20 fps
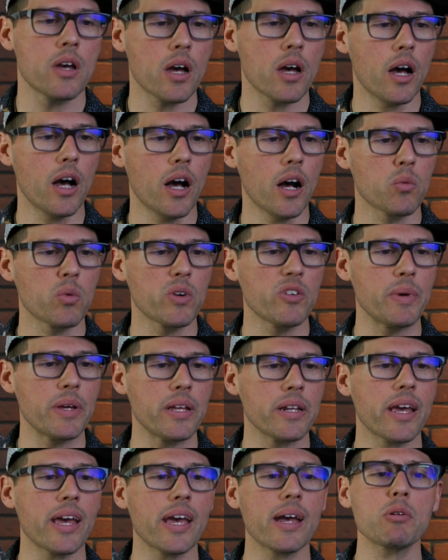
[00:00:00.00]
Mm. We've been
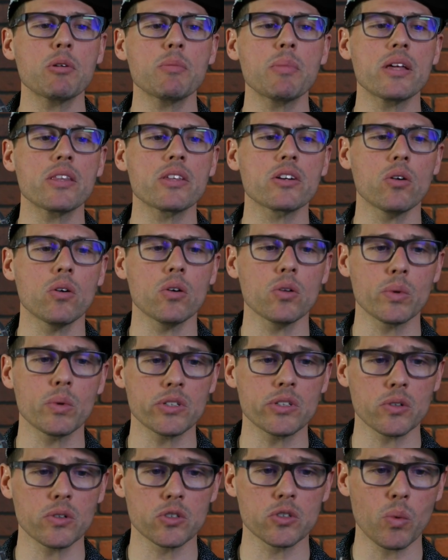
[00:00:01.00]
hammered by the cold
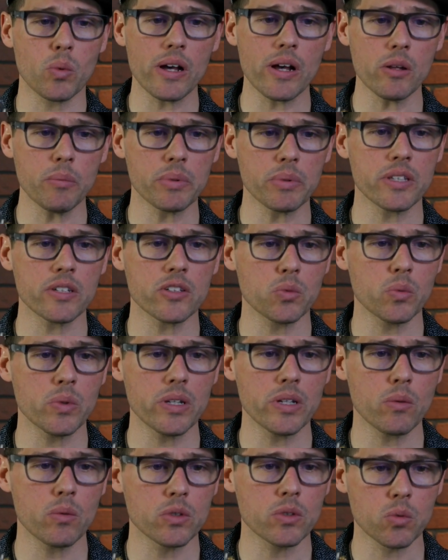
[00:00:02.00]
winter as well, but this
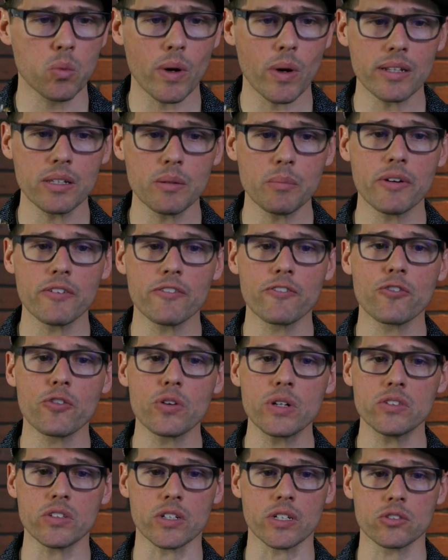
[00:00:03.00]
week was well above
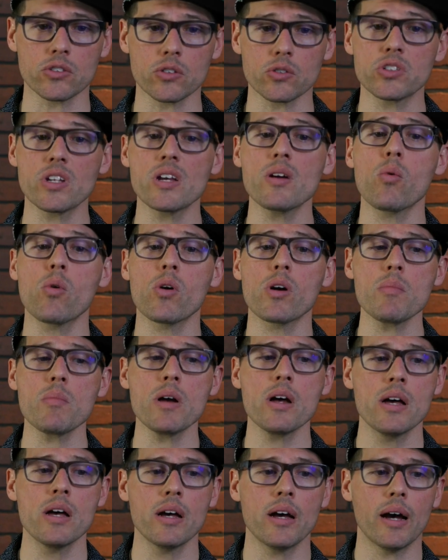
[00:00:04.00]
freezing, so stay warm.
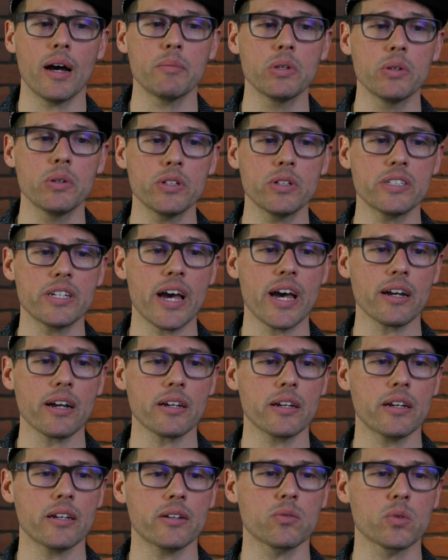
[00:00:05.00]
I'm new to TAC
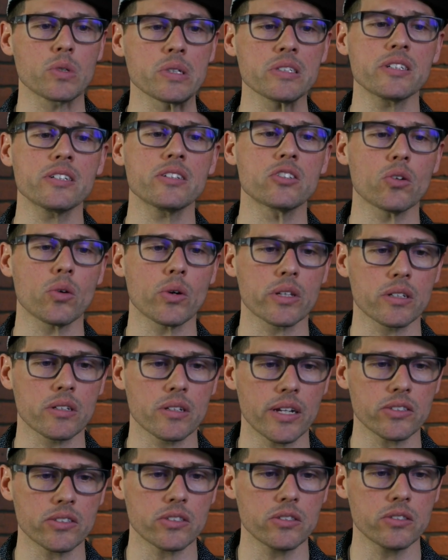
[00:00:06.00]
and really enjoying the
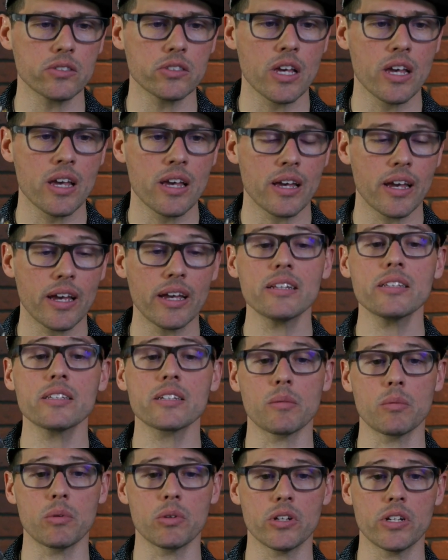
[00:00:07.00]
lessons and the
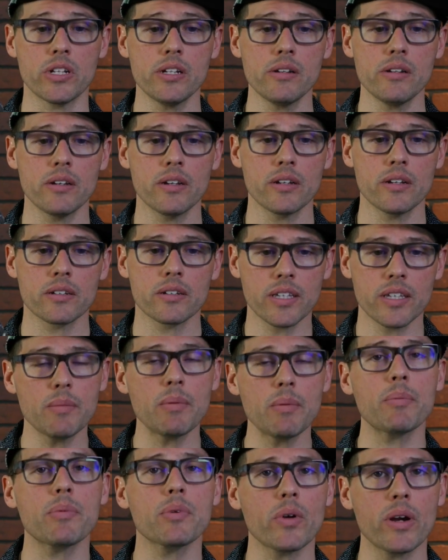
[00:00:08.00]
community. Keep
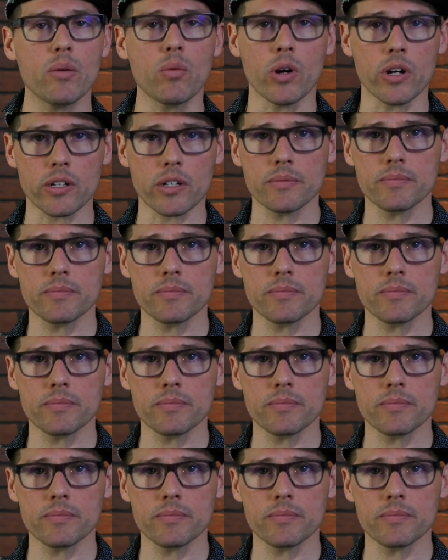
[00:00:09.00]
up the great work.